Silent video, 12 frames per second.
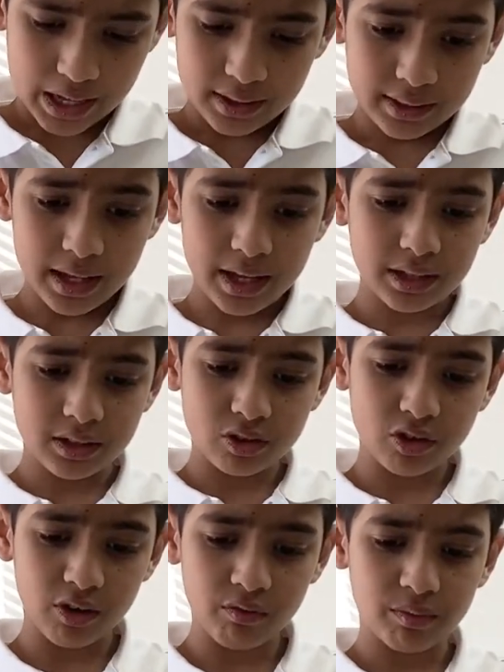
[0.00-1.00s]
Then,
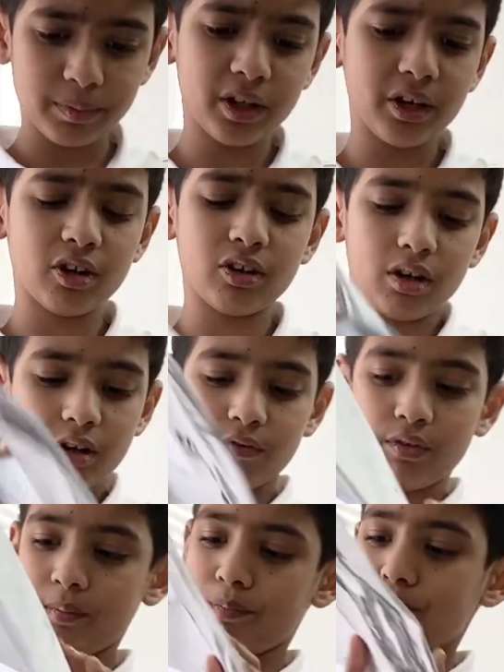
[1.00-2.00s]
starting from there,
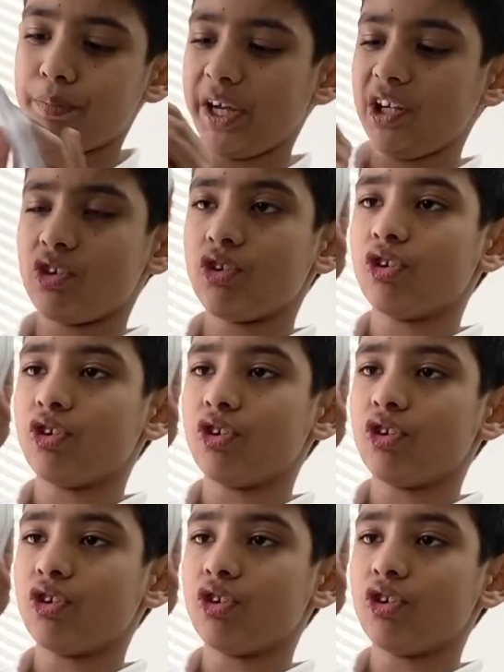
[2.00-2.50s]
from page